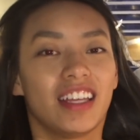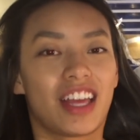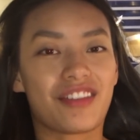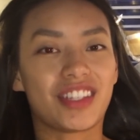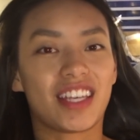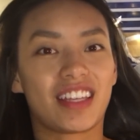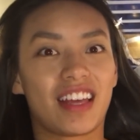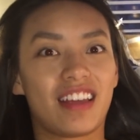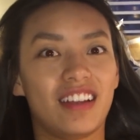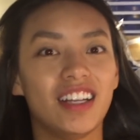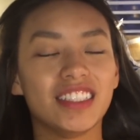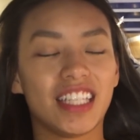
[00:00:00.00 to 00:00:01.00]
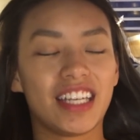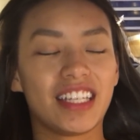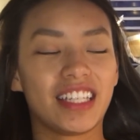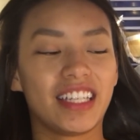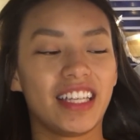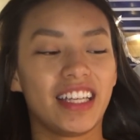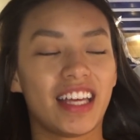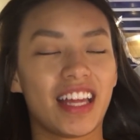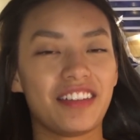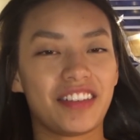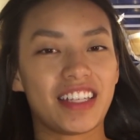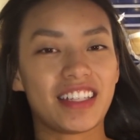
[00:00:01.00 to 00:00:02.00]
It was like that all day.
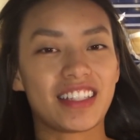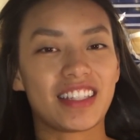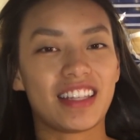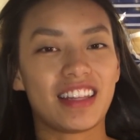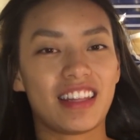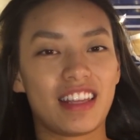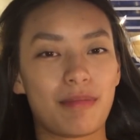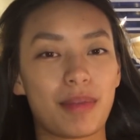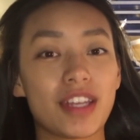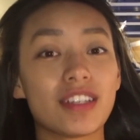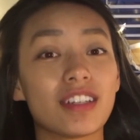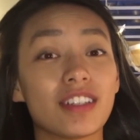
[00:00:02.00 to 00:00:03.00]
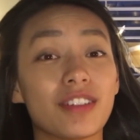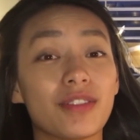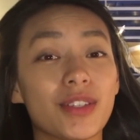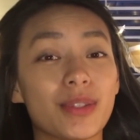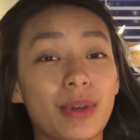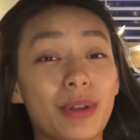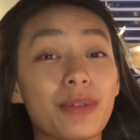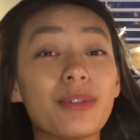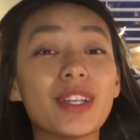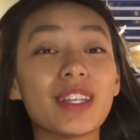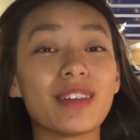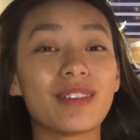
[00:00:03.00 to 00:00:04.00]
Anyways, the patient interviews went
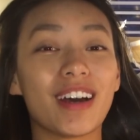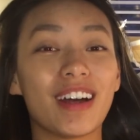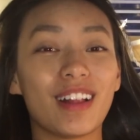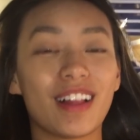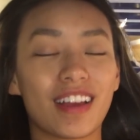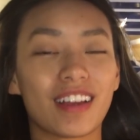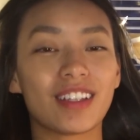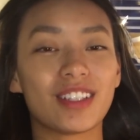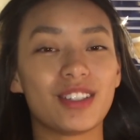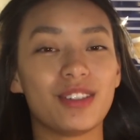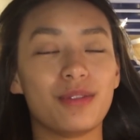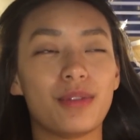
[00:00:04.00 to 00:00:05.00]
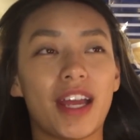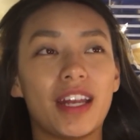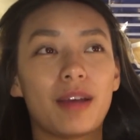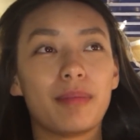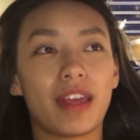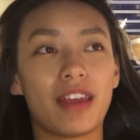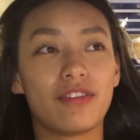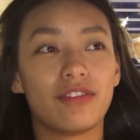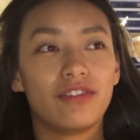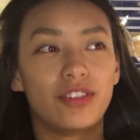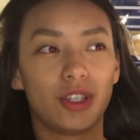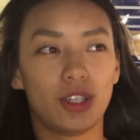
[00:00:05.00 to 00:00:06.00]
really well. I got to write up a
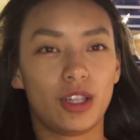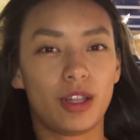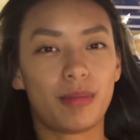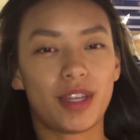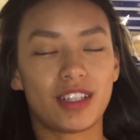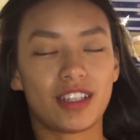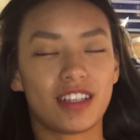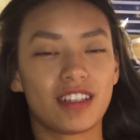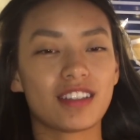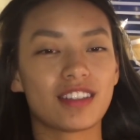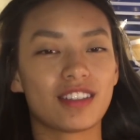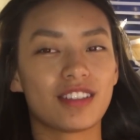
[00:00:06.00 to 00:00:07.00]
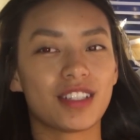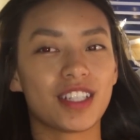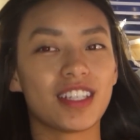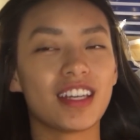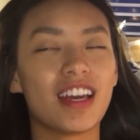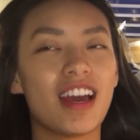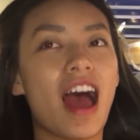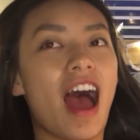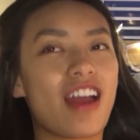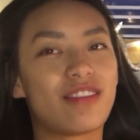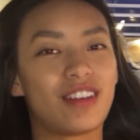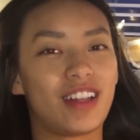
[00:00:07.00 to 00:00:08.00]
full patient history.
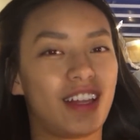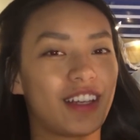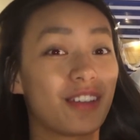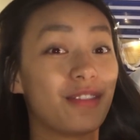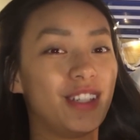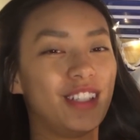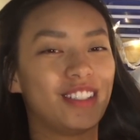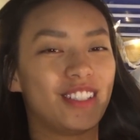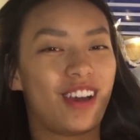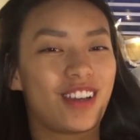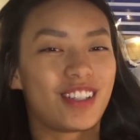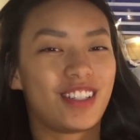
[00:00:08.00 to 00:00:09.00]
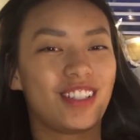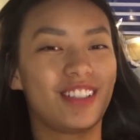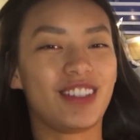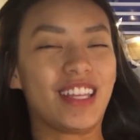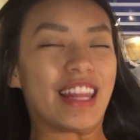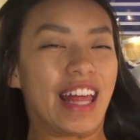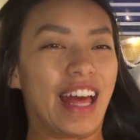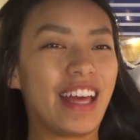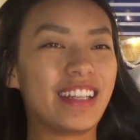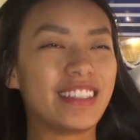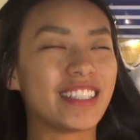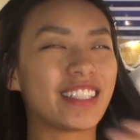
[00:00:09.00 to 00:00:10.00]
I felt like a real doctor doing
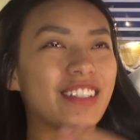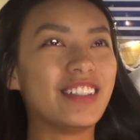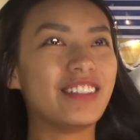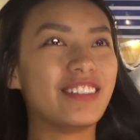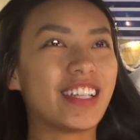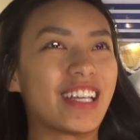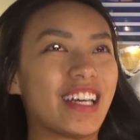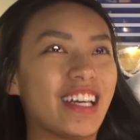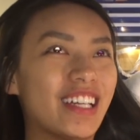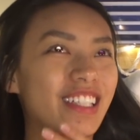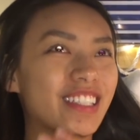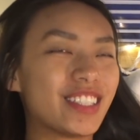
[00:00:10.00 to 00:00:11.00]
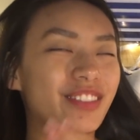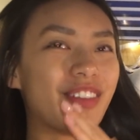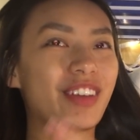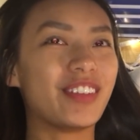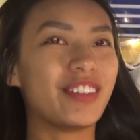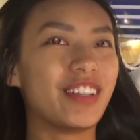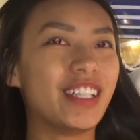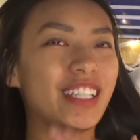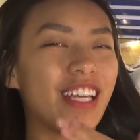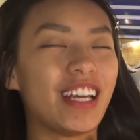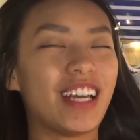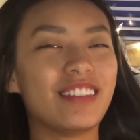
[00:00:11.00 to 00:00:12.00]
that. I was like, oh my gosh, maybe one
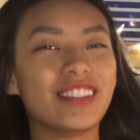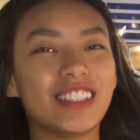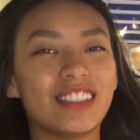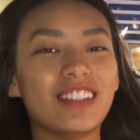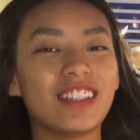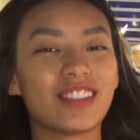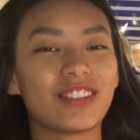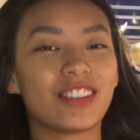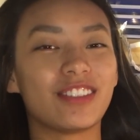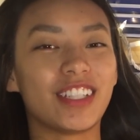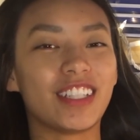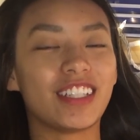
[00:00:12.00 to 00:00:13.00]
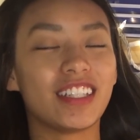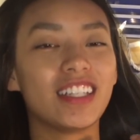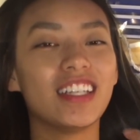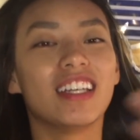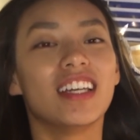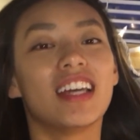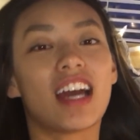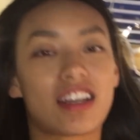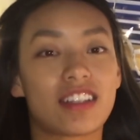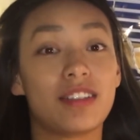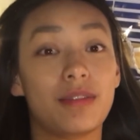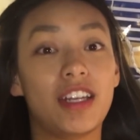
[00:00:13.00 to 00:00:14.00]
day I will do this for real.
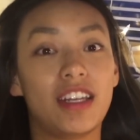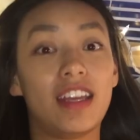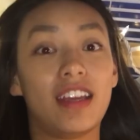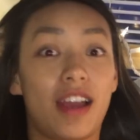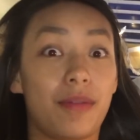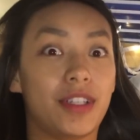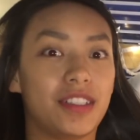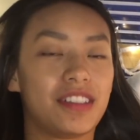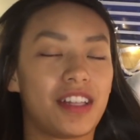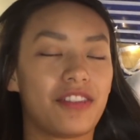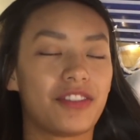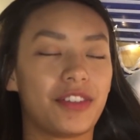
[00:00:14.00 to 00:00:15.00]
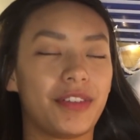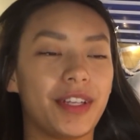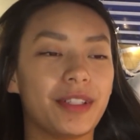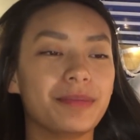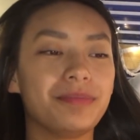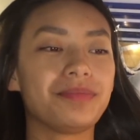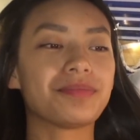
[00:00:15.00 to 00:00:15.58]
Actually, one day I will do that for real.